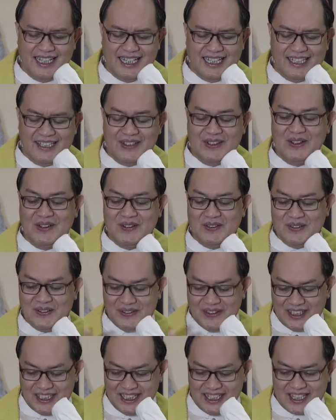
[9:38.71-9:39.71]
You know,
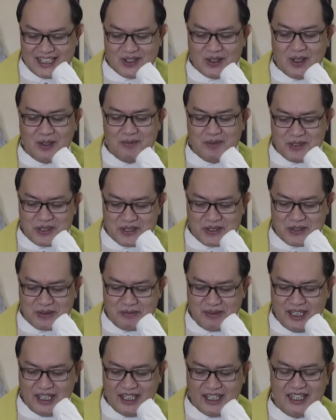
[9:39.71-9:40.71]
it's obvious to
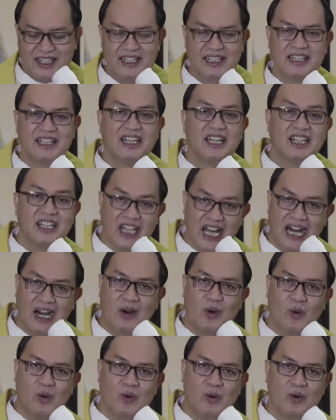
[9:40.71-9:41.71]
me
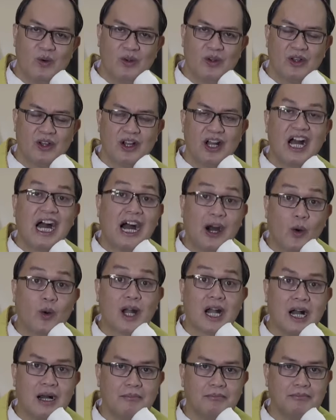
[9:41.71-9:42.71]
now, how
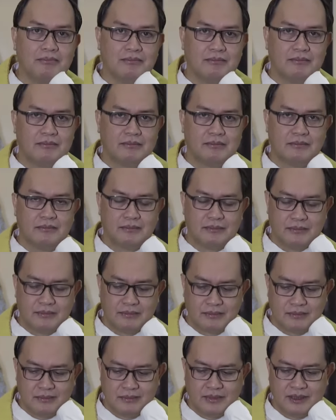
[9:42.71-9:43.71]
come?
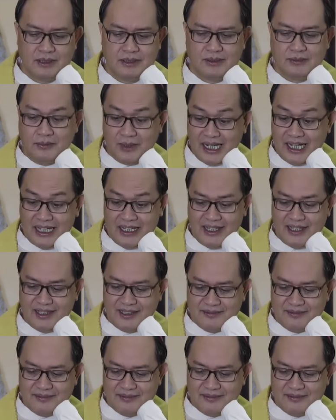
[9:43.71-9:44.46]
Why?